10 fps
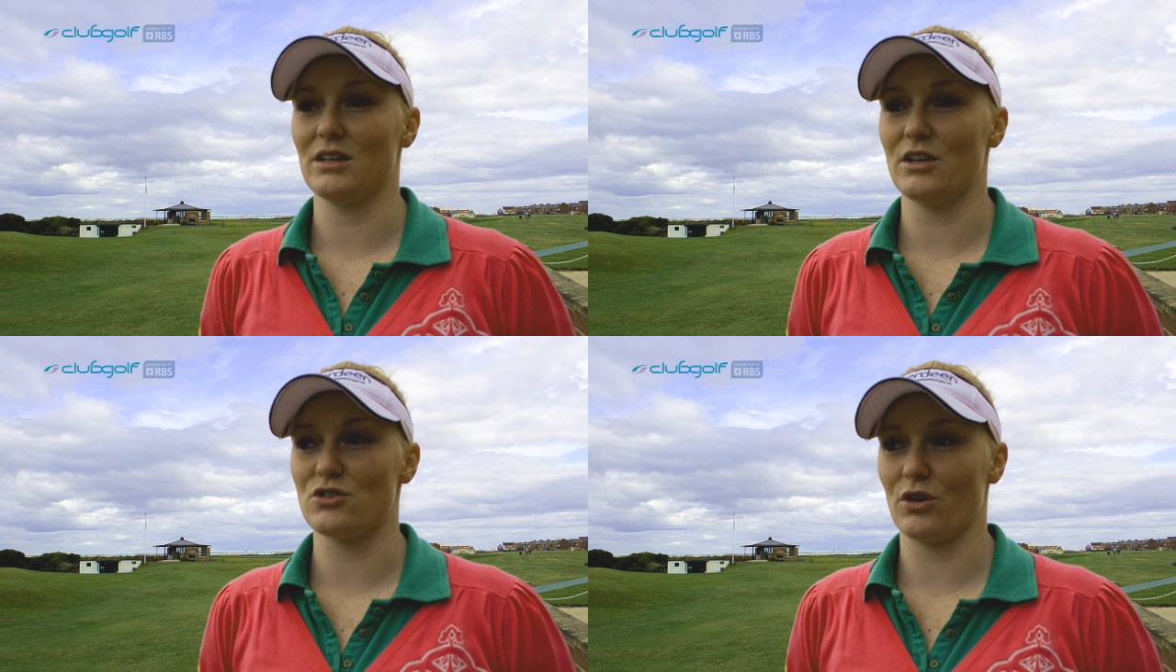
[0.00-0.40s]

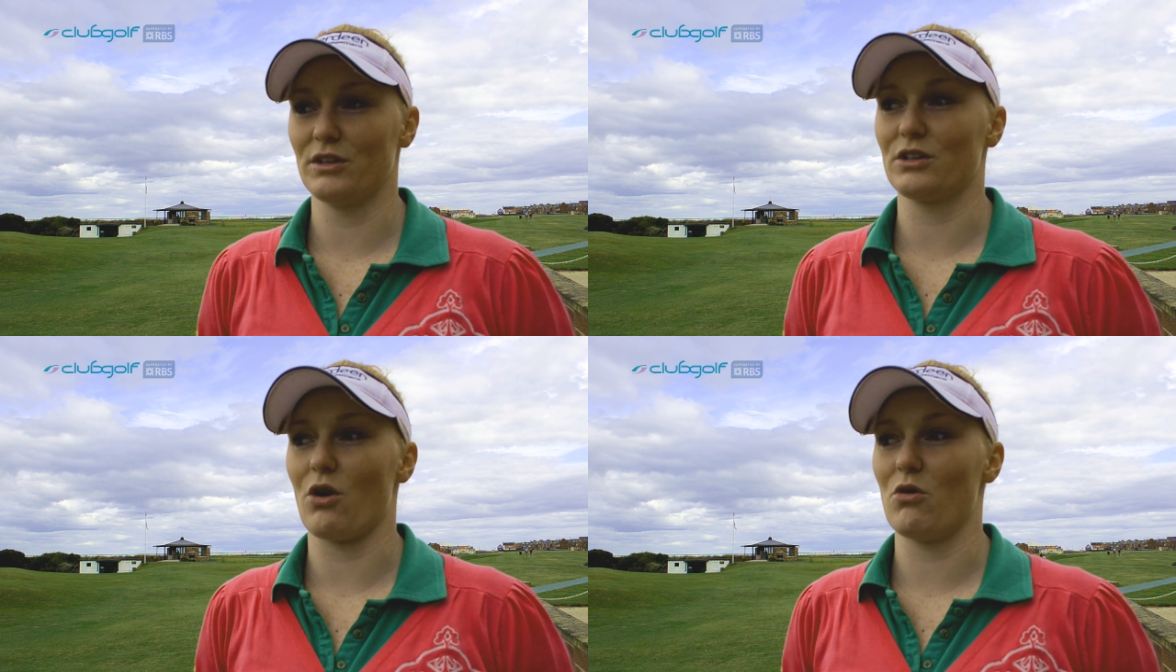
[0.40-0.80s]
Enjoy
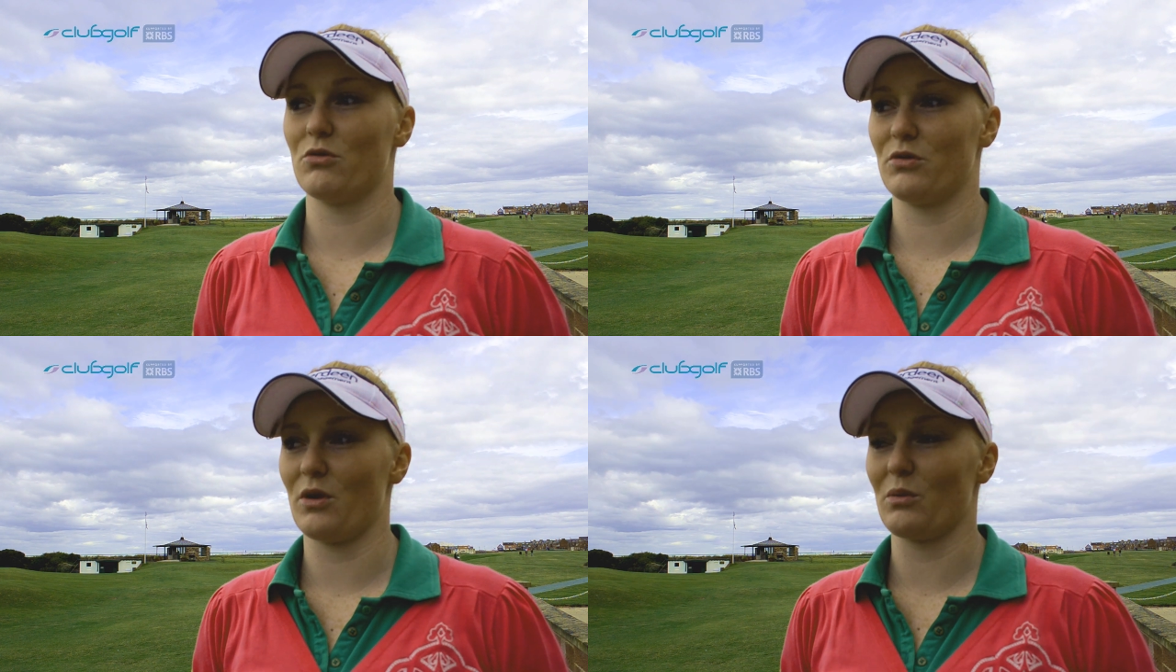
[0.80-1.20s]
their golf,
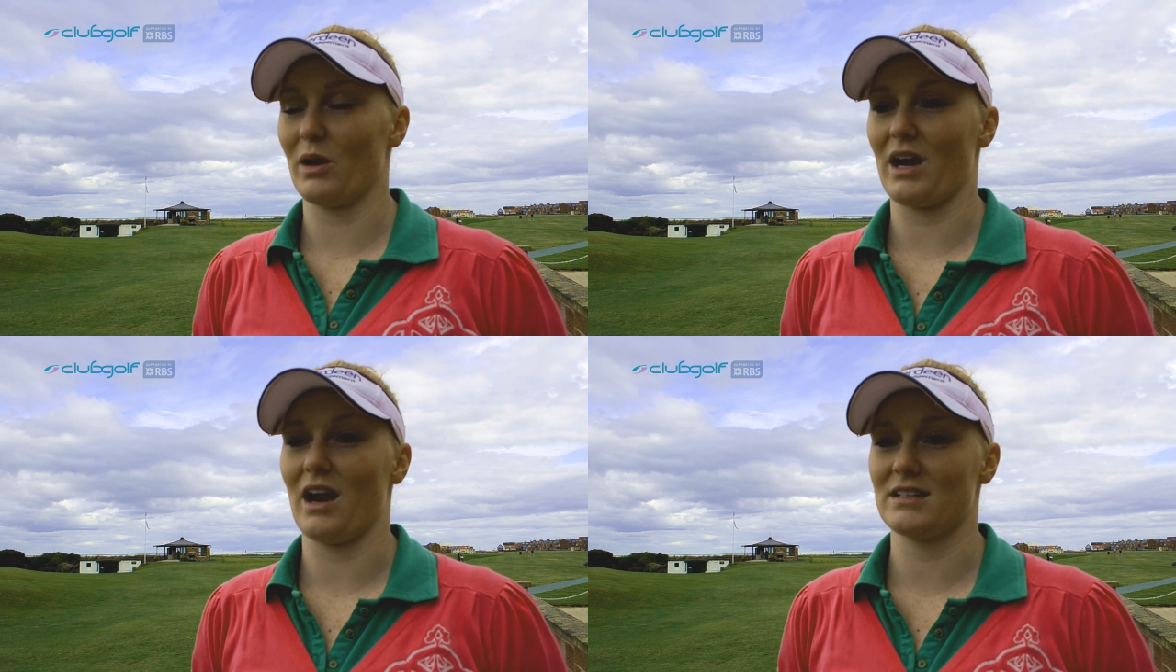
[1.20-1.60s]

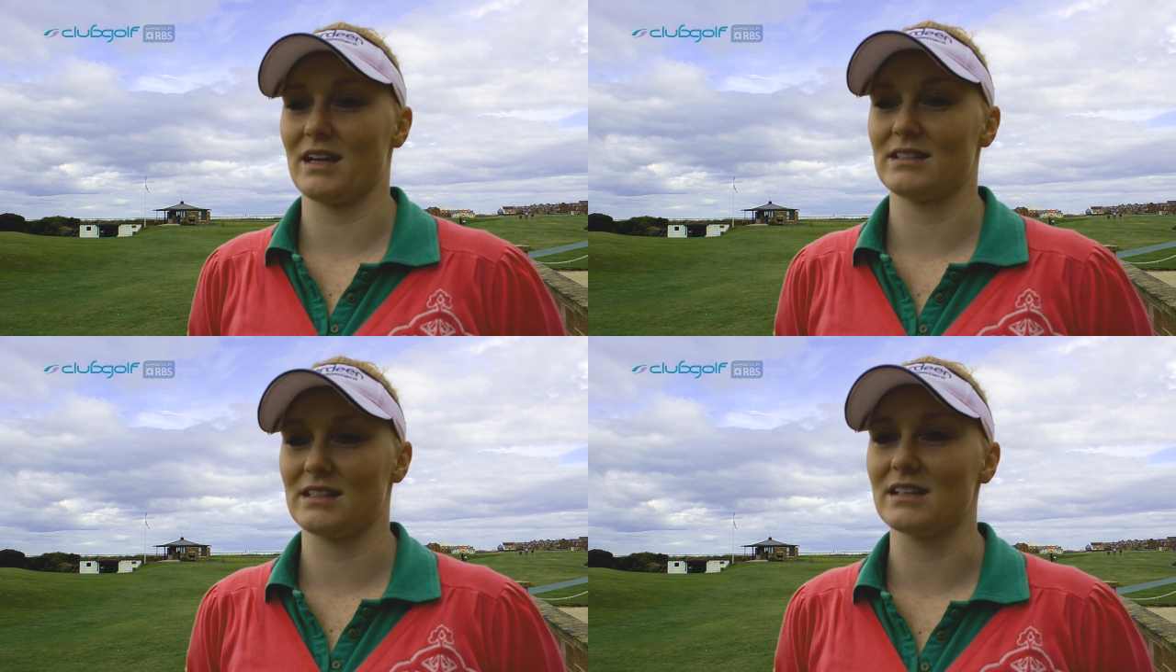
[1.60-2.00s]
work hard
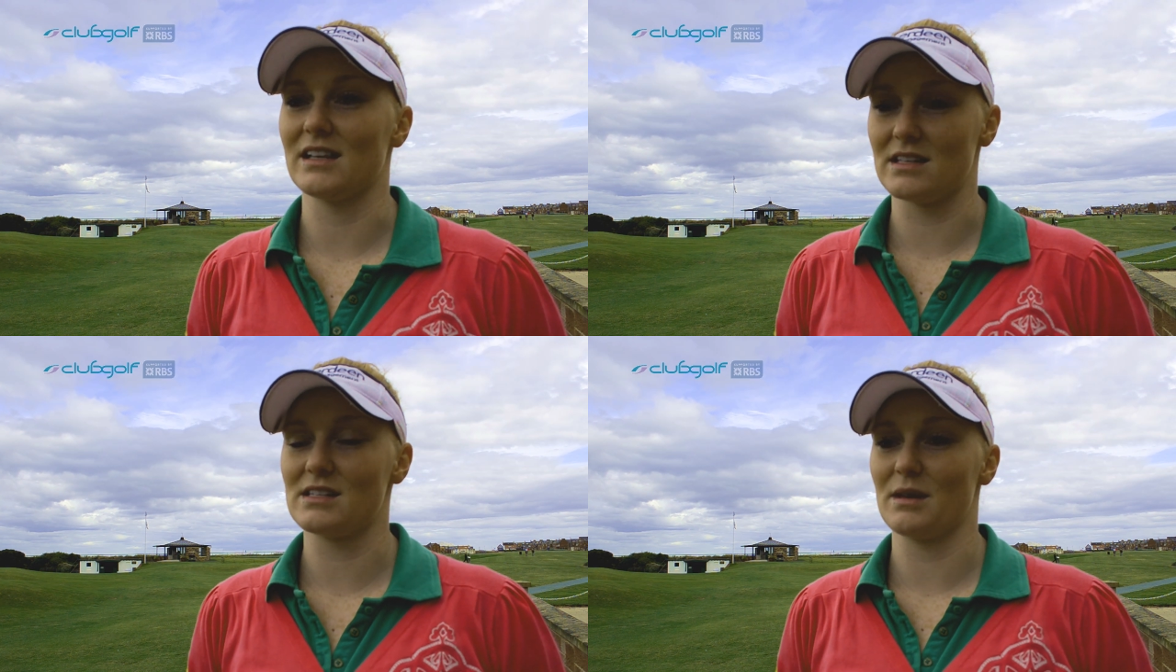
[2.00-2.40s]
at it,
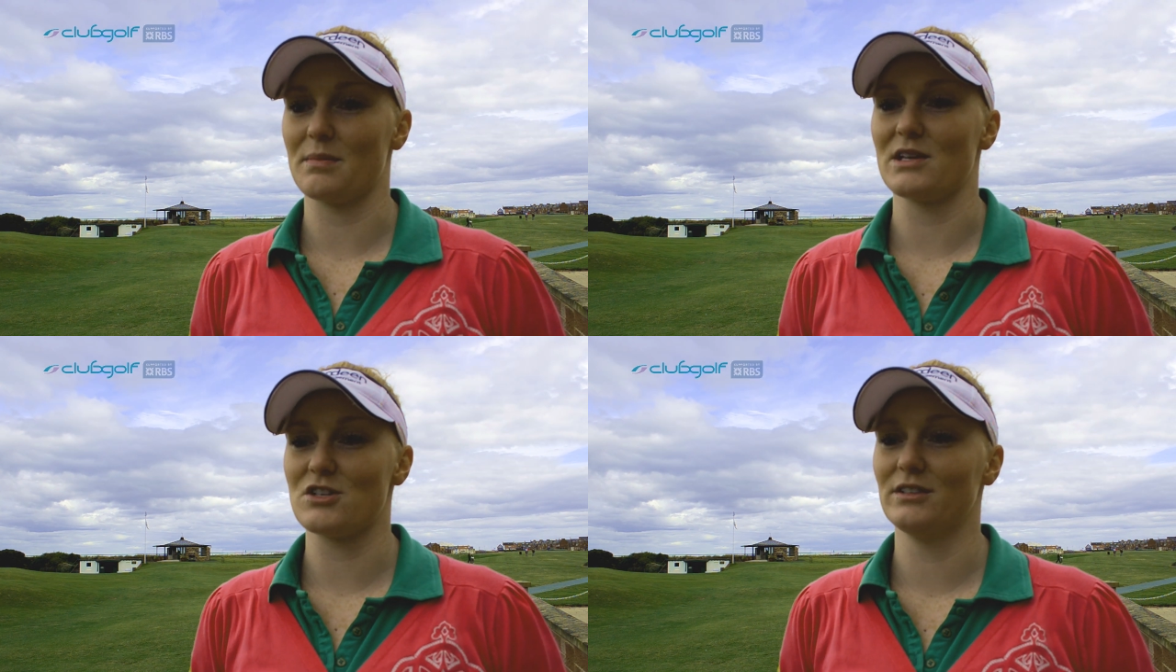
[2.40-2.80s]
and stay
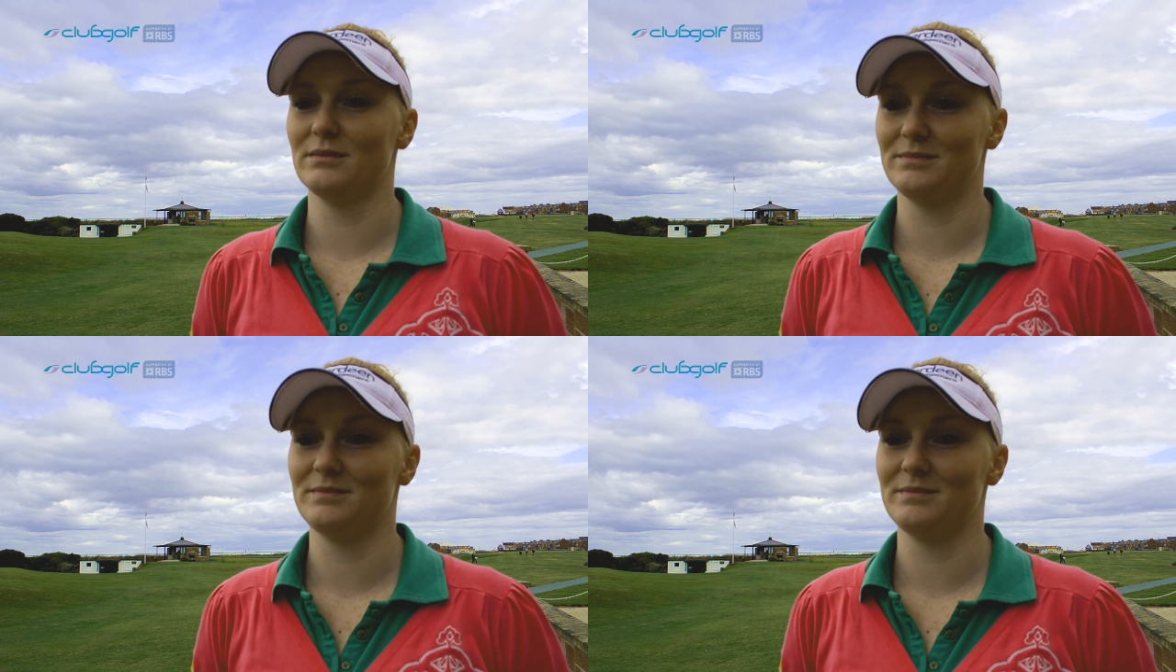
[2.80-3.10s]
patient.